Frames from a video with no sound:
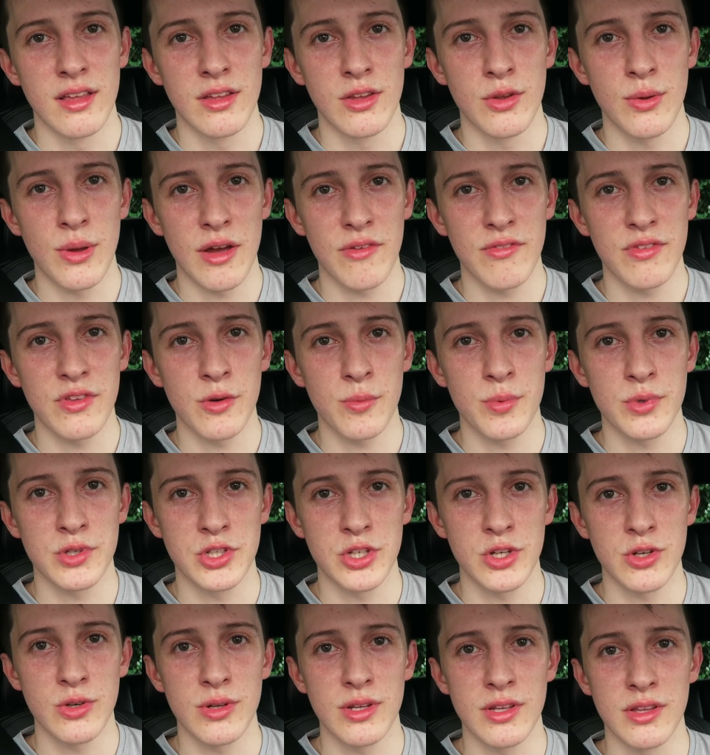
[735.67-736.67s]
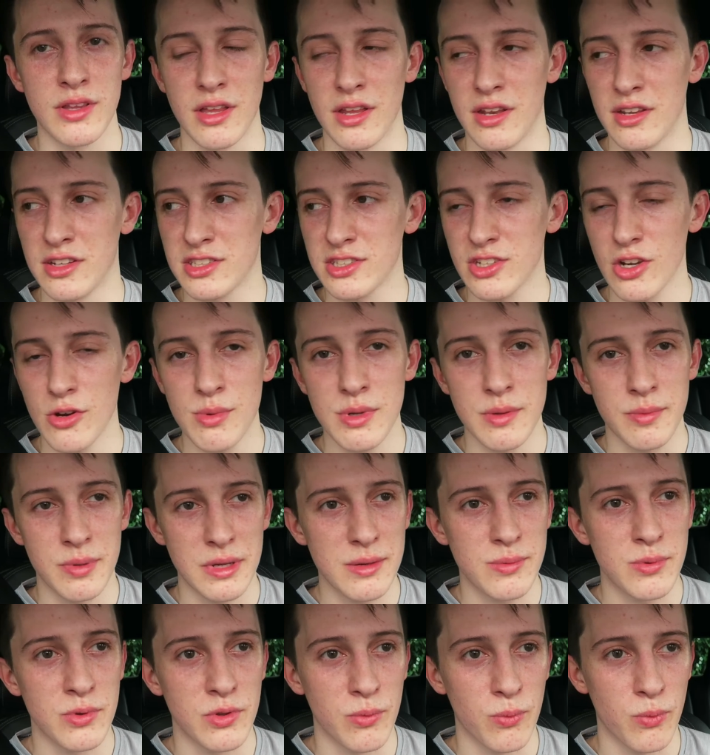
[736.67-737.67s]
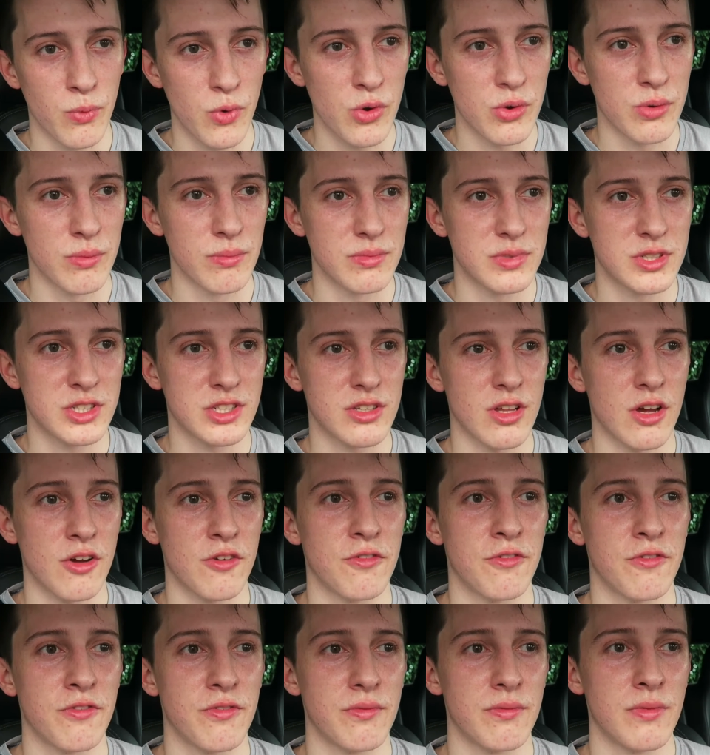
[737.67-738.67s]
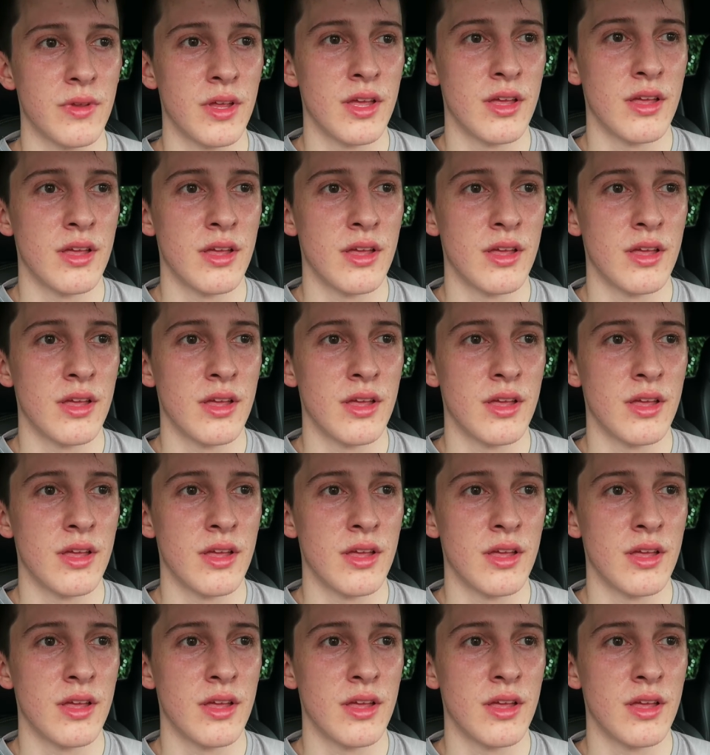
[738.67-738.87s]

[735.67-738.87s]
You have the opportunity there. There's so many people that want stuff.